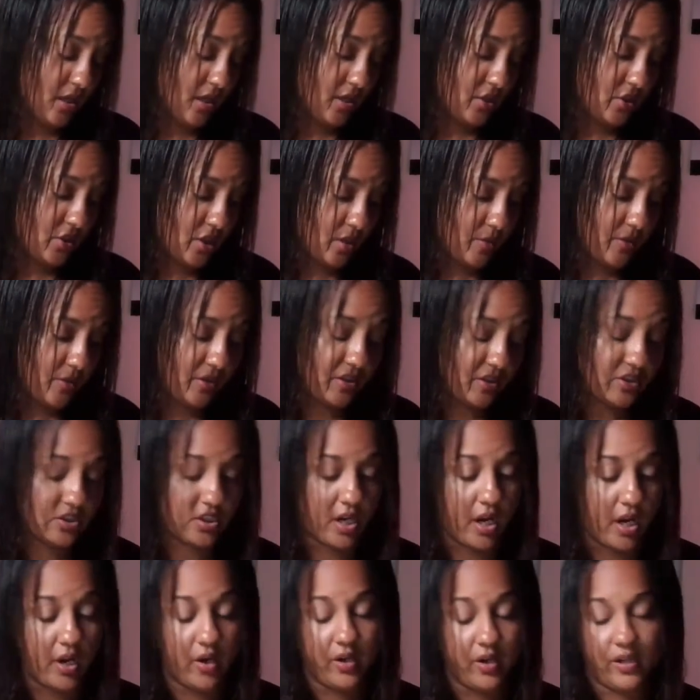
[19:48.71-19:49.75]
Show me the
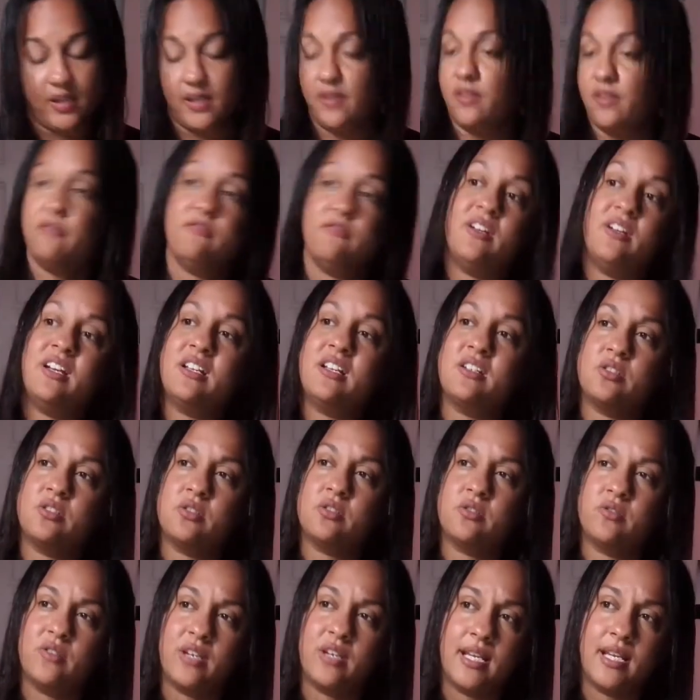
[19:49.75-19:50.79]
Chariot. The
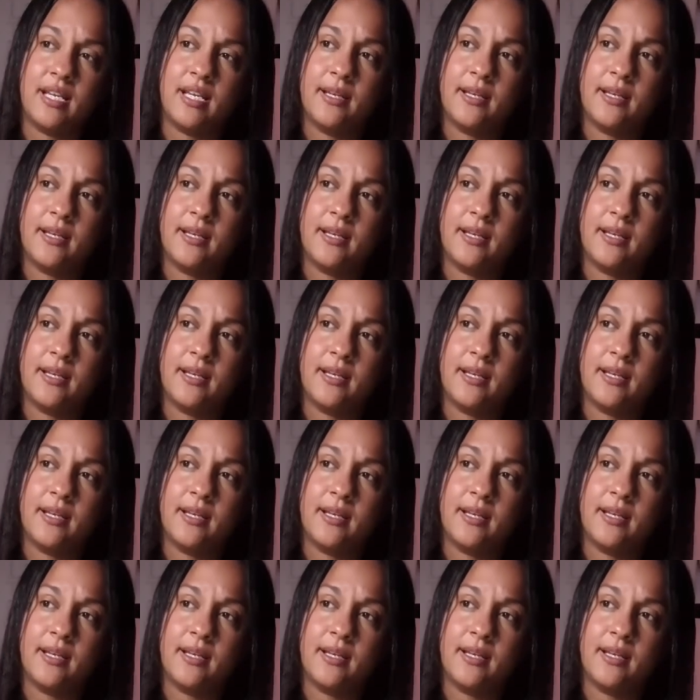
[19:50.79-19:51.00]
victory.